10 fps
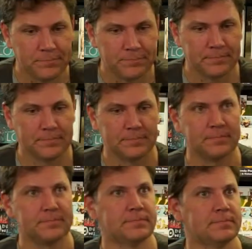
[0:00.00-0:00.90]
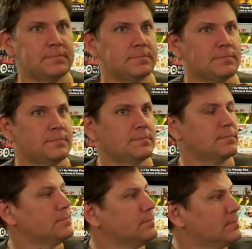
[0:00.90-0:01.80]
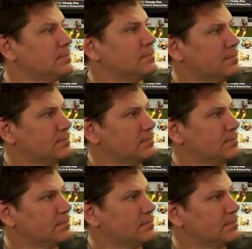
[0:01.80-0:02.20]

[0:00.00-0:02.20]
[no speech]